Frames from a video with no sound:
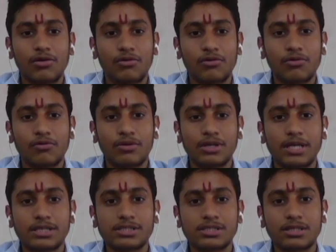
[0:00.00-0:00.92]
we will
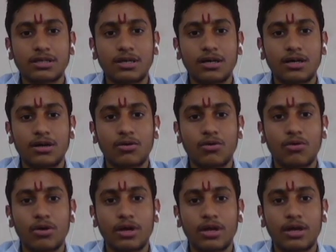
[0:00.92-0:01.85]
just
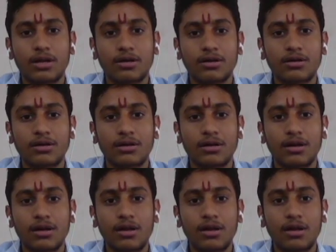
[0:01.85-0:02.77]
go here.
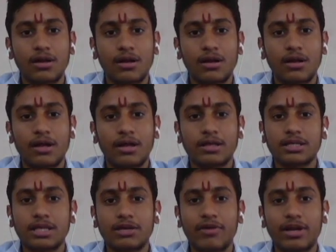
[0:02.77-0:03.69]

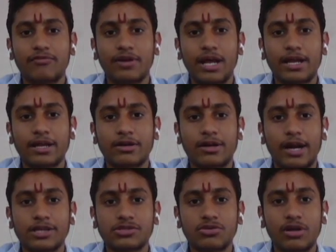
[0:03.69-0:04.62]
Even if he like
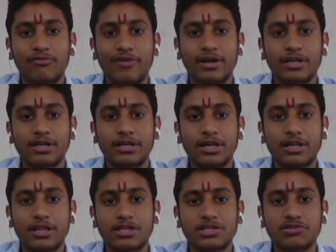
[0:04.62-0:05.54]
tries to defend it in
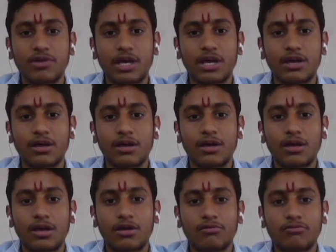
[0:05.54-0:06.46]
this way,
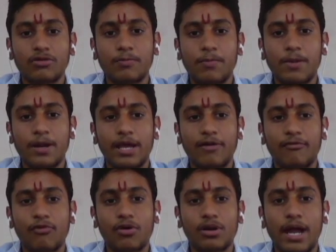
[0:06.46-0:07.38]
we will play
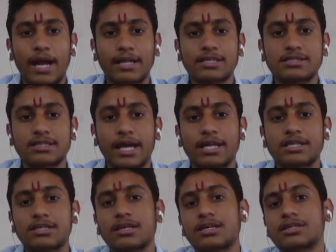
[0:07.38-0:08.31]
f4, and this
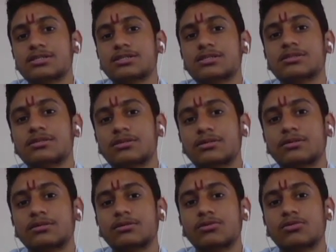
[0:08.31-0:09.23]
knight is
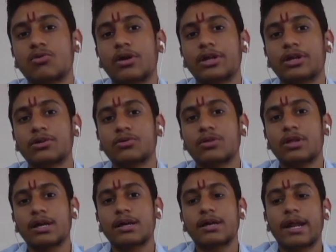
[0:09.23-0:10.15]
going to
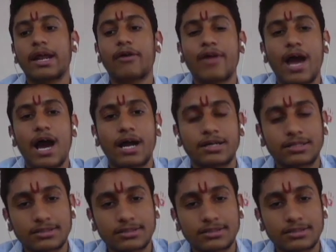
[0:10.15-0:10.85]
the graveyard.